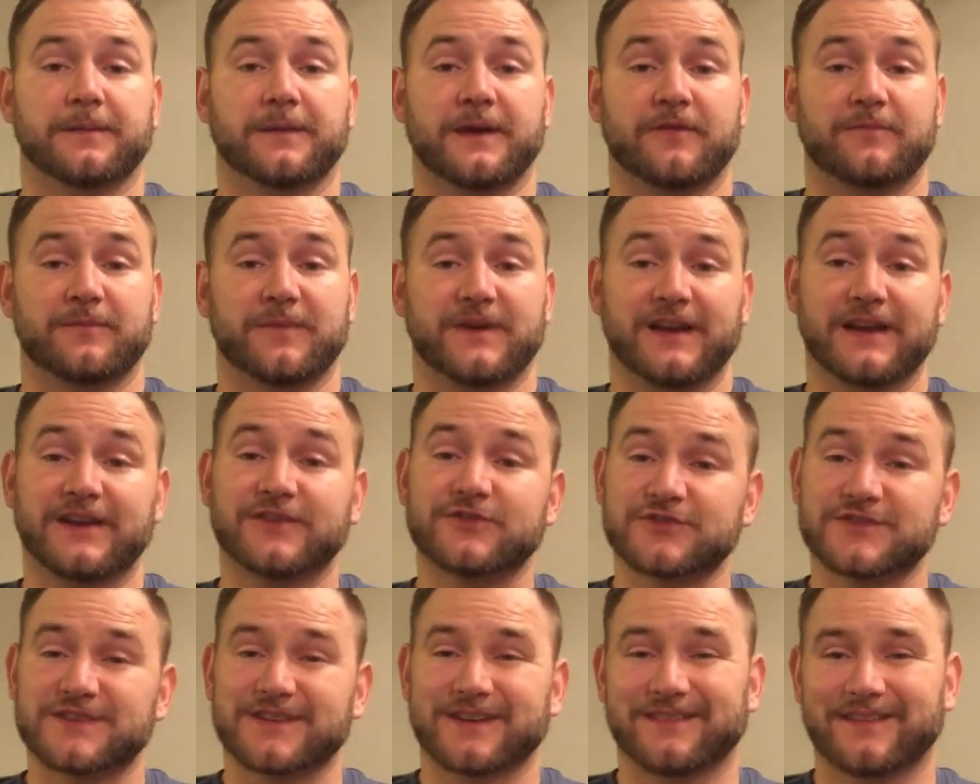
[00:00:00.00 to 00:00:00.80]
have been
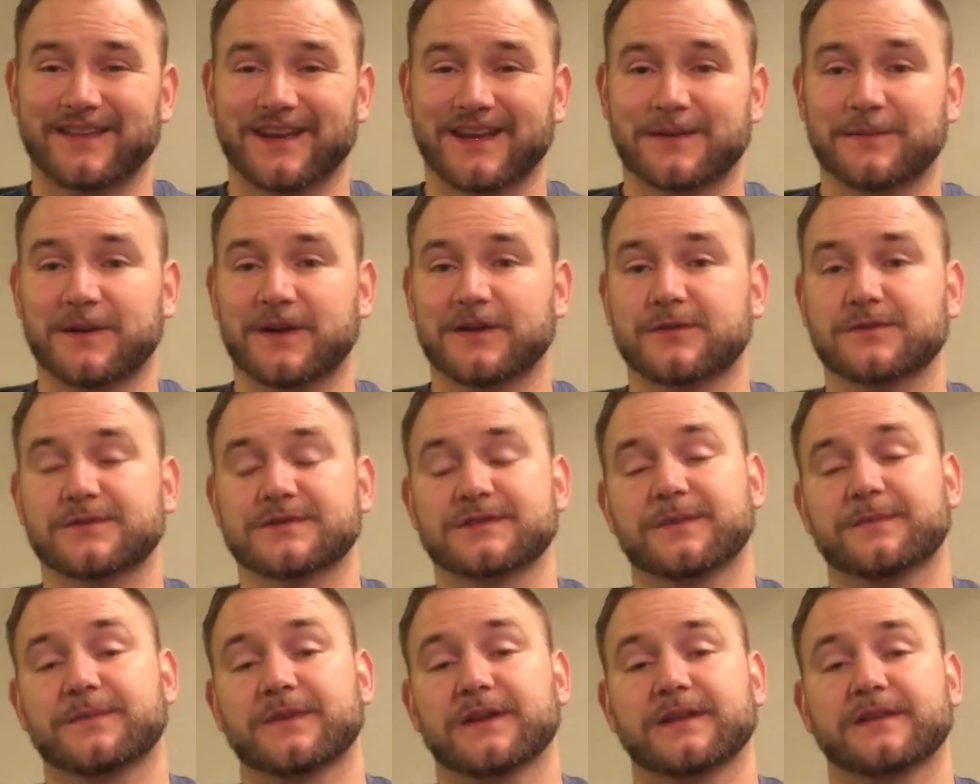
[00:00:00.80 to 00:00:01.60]
interested in thinking about doing
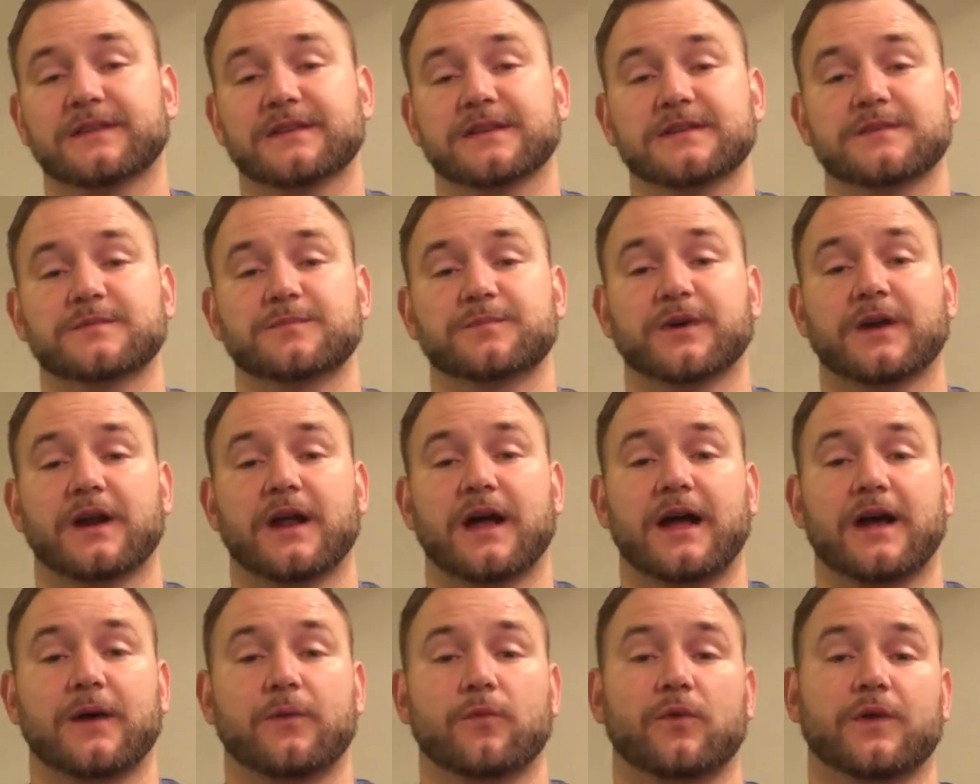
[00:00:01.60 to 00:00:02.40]
something like this, but
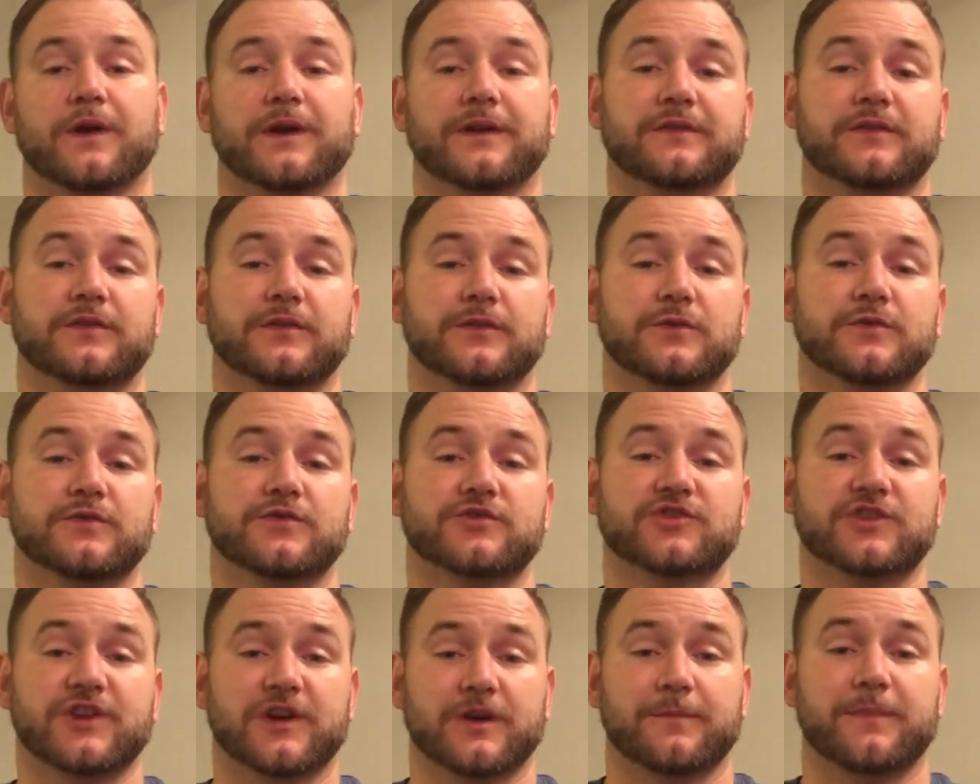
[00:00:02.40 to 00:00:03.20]
I wanted to
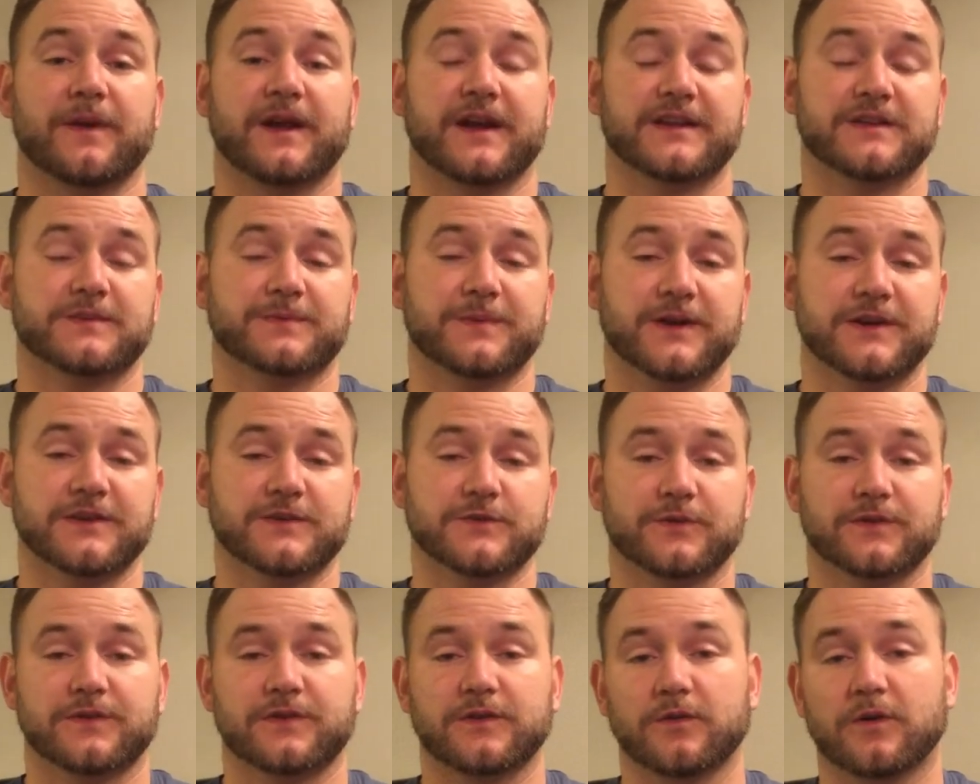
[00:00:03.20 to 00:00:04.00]
share my
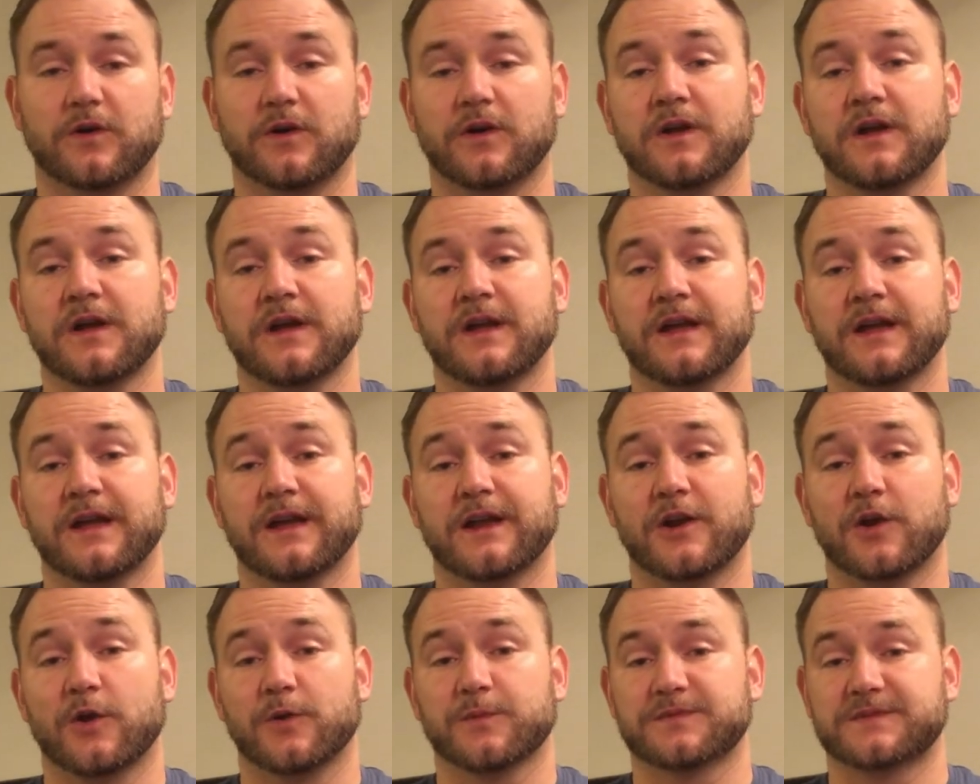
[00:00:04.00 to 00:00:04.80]
experience with you all
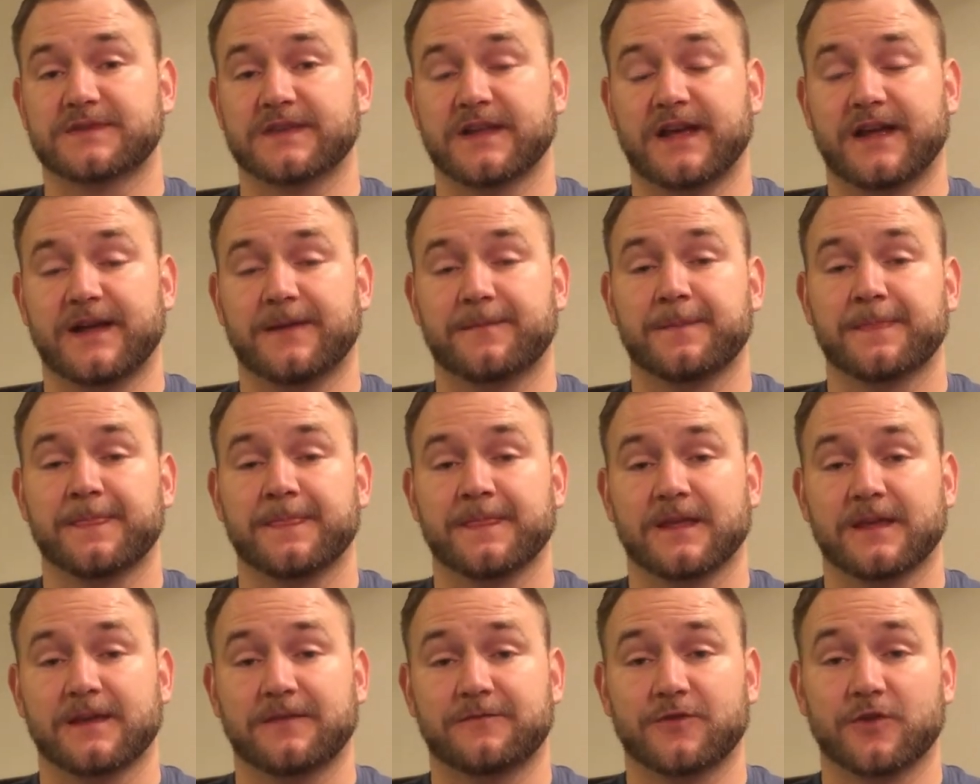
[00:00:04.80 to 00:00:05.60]
in hopes
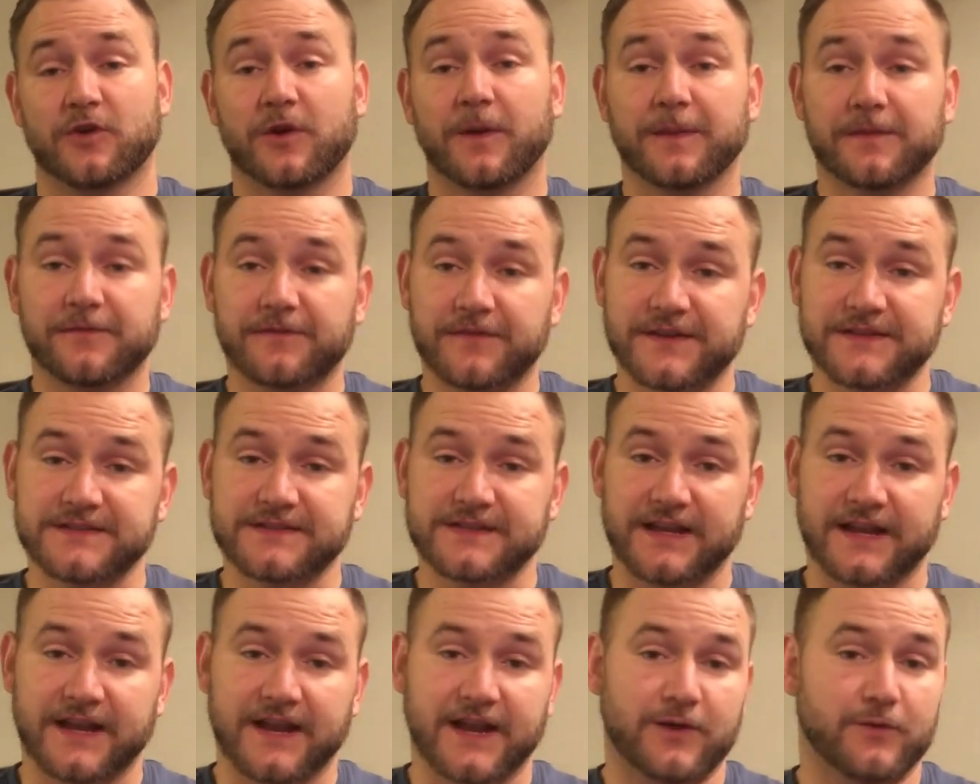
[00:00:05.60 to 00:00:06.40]
that if you're on the fence
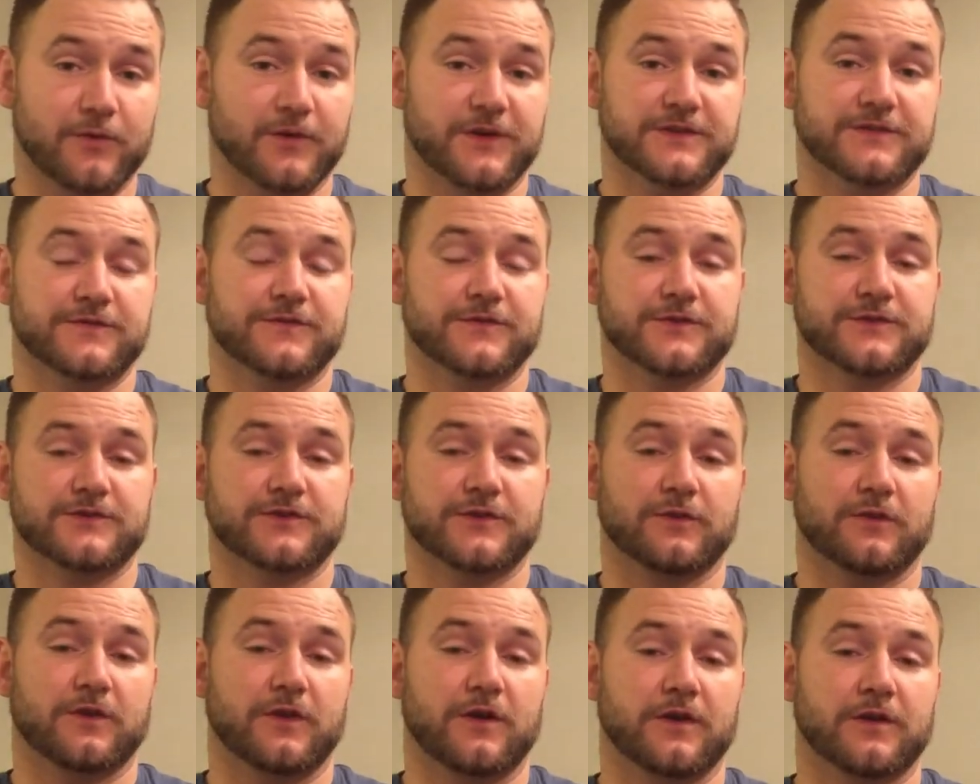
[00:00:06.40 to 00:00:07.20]
like I was for
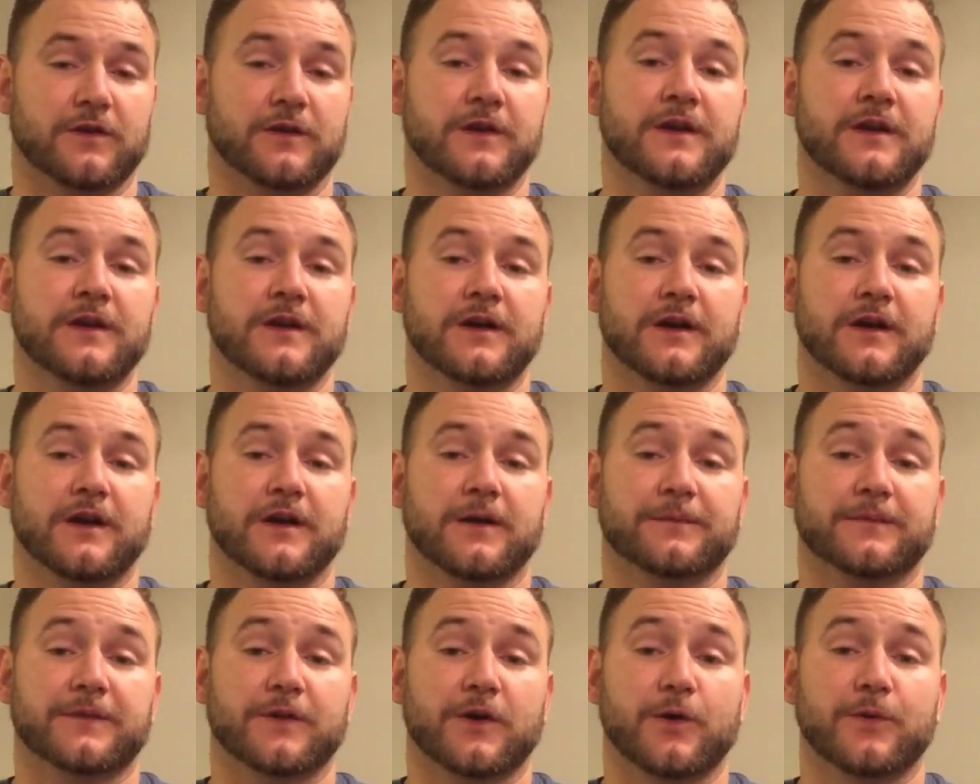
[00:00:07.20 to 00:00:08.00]
so long,
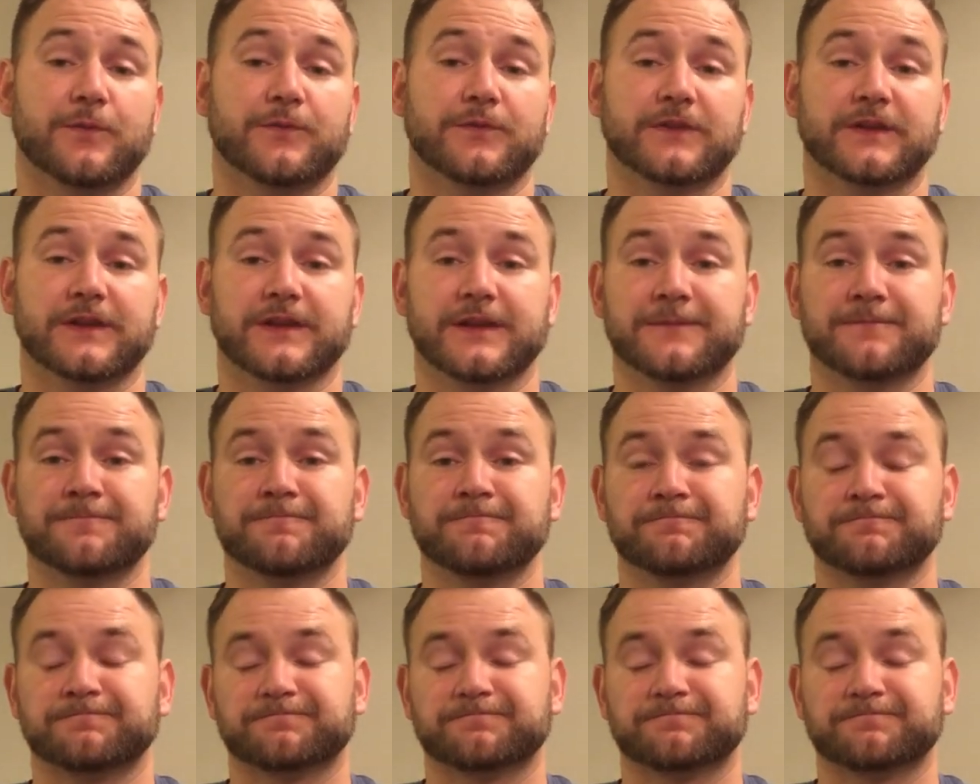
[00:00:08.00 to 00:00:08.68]
uh, to hopefully